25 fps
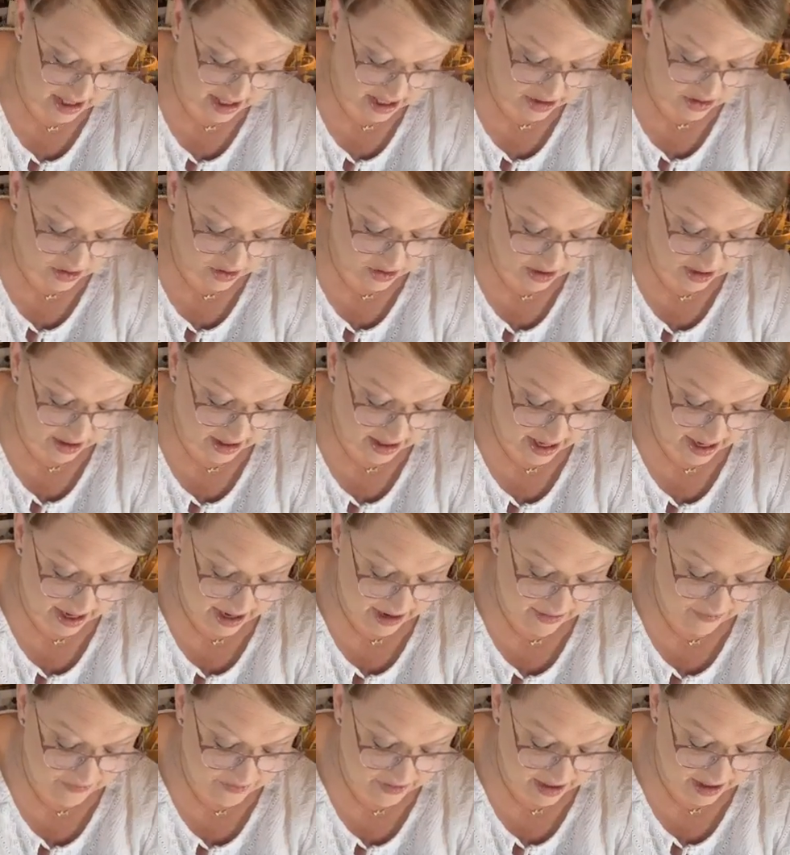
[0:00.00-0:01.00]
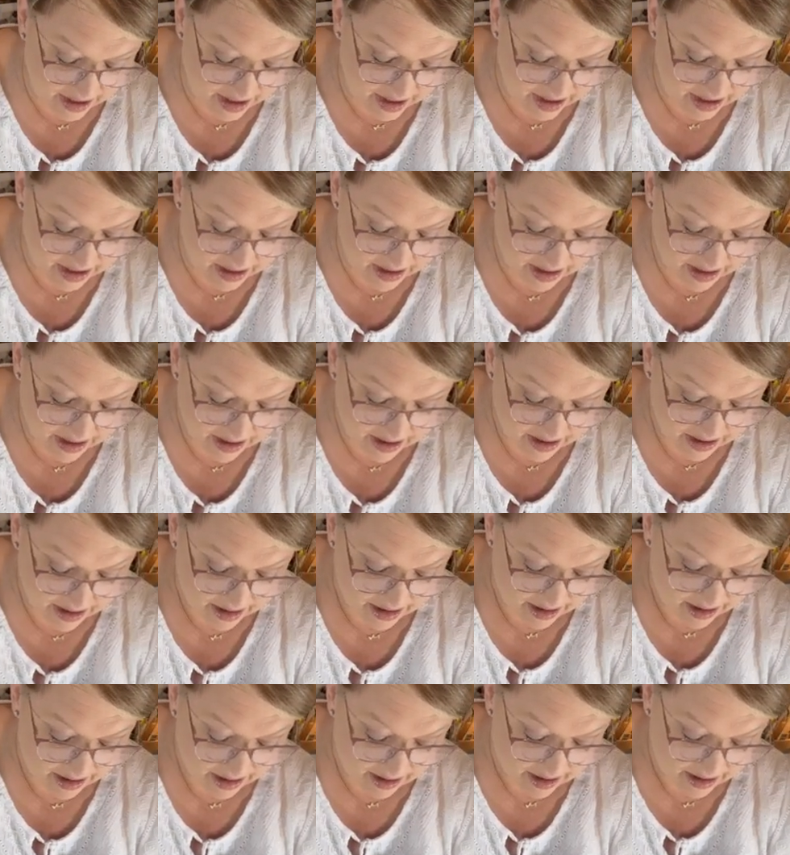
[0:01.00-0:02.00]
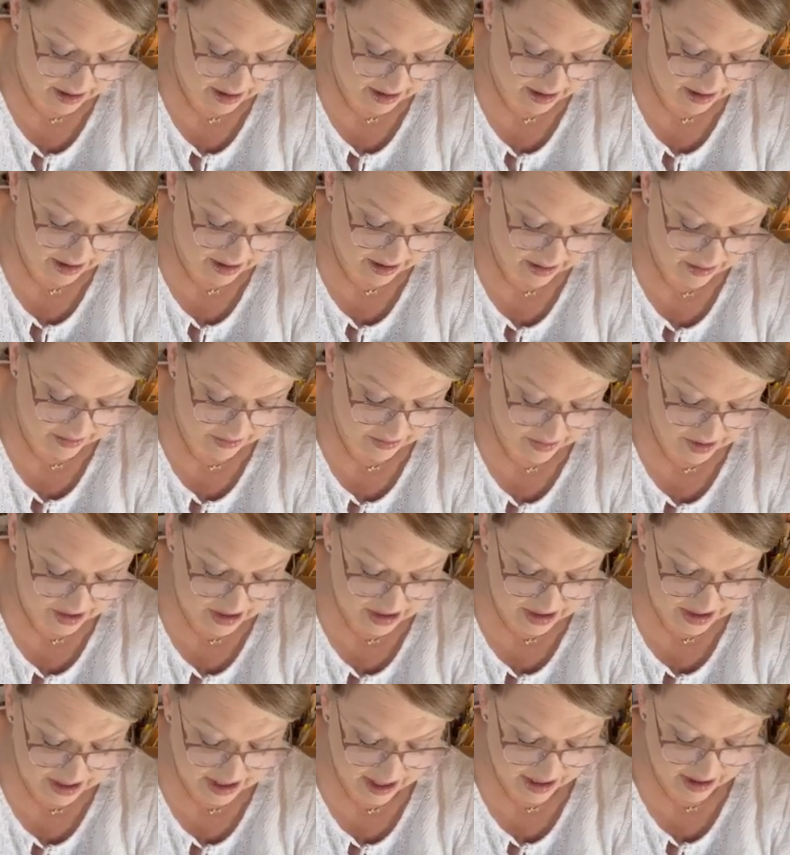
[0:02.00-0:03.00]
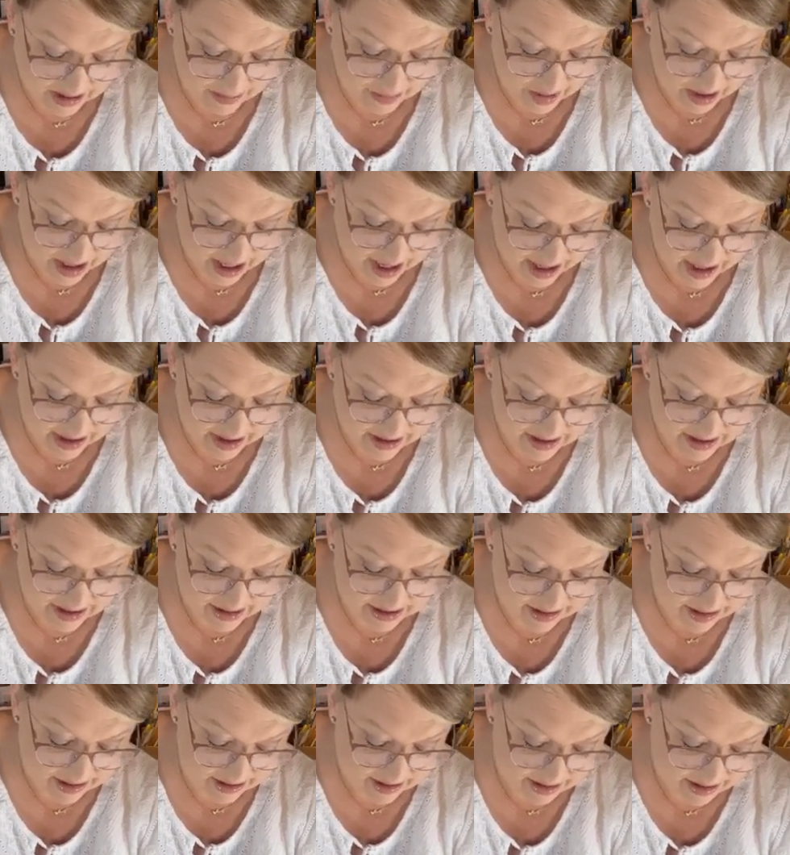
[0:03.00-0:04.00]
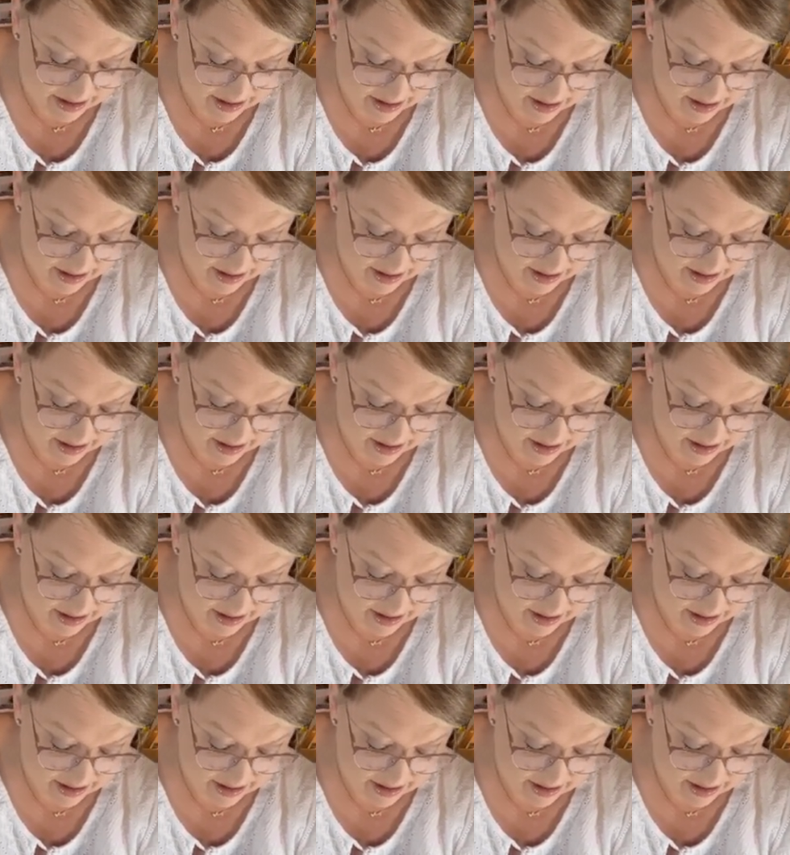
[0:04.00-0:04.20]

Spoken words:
together and laughing, and we just had a blast.